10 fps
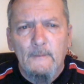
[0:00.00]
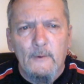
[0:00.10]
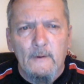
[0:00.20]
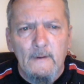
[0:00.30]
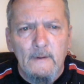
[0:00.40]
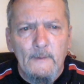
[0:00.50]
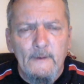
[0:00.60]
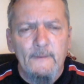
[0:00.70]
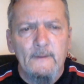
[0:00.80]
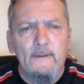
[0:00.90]
for
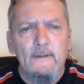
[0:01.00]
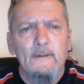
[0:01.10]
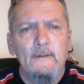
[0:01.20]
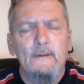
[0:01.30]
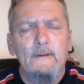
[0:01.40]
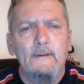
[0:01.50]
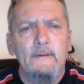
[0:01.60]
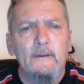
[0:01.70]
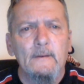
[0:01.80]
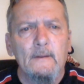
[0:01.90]
everything
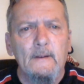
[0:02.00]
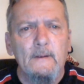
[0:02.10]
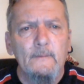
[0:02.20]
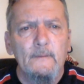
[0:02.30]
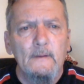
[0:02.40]
in our life.